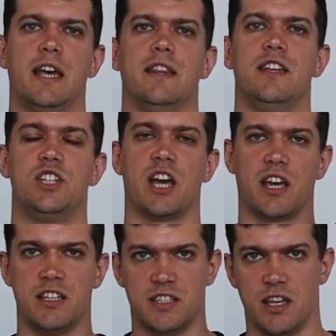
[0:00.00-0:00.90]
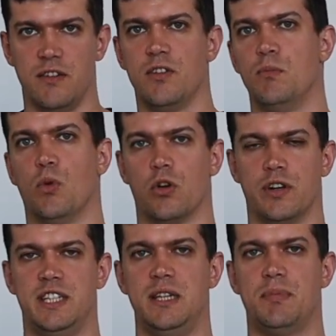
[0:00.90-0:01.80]
the check is even more
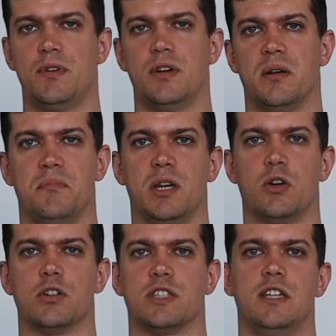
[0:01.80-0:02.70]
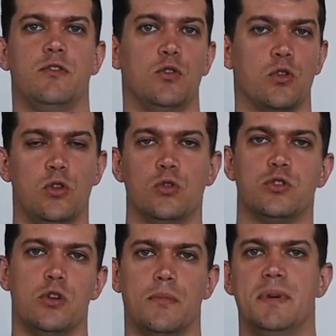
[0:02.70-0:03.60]
deeper, because if you lose
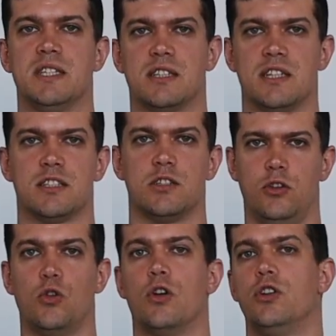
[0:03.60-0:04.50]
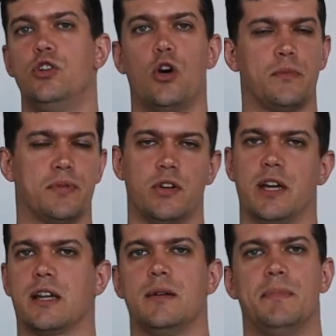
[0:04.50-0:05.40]
your business, you're not
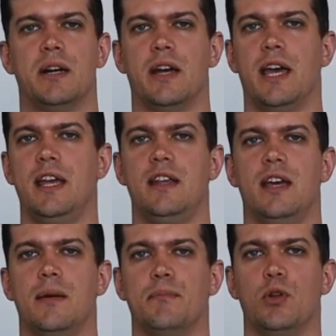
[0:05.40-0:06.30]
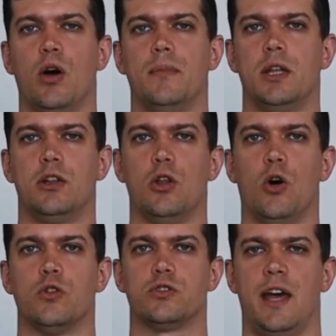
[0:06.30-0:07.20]
protected by any employment
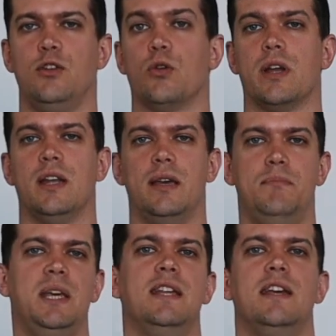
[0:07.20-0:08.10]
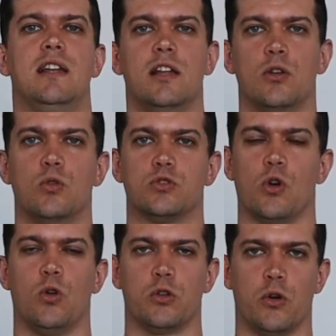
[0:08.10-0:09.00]
laws and you can immediately lose
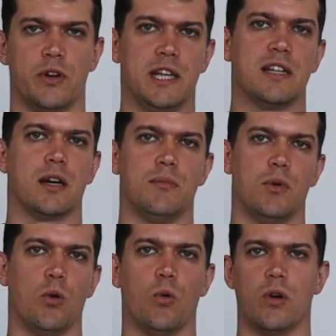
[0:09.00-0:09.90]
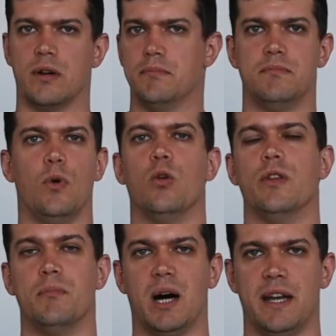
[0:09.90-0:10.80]
all your income or all
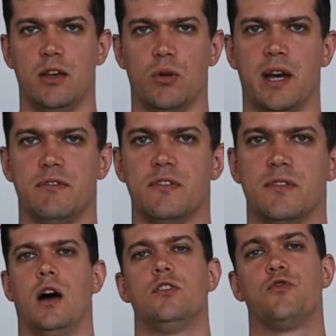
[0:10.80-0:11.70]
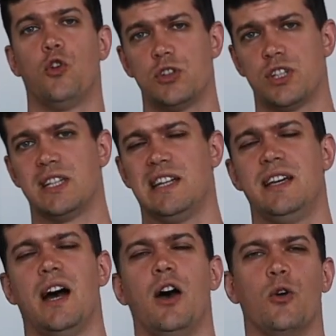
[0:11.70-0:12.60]
the money you have.
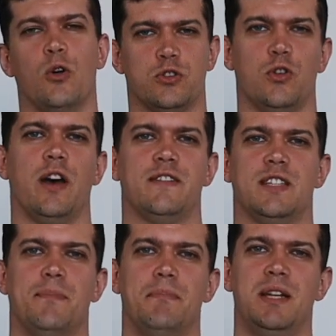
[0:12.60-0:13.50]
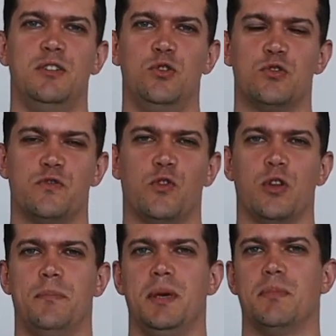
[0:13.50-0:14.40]
Unfortunately, I also have some bad news for
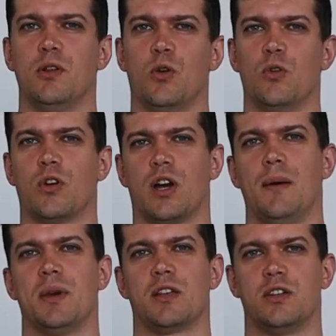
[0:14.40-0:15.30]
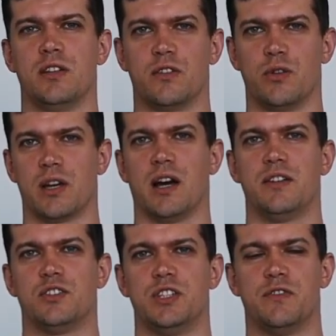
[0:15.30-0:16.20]
the people who are coming into the
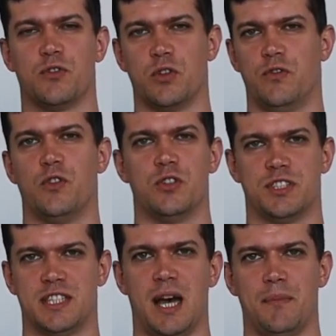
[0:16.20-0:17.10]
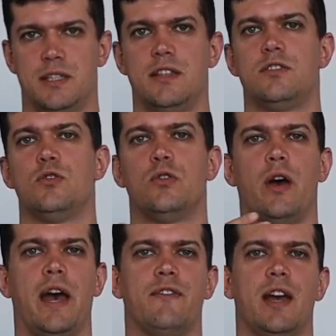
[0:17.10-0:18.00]
country for the first time. Since you
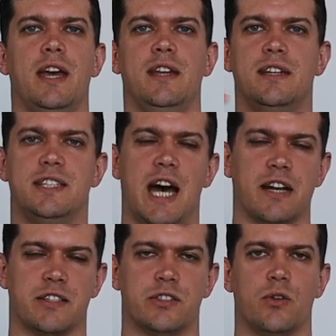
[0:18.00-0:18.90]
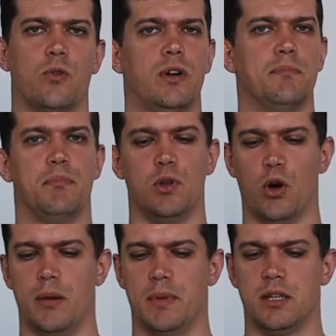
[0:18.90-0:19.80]
don't have any tax or
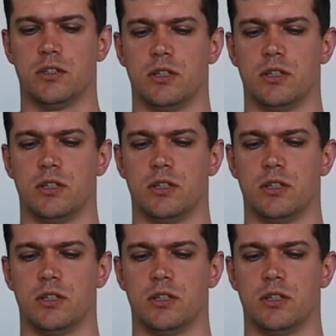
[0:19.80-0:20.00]
employment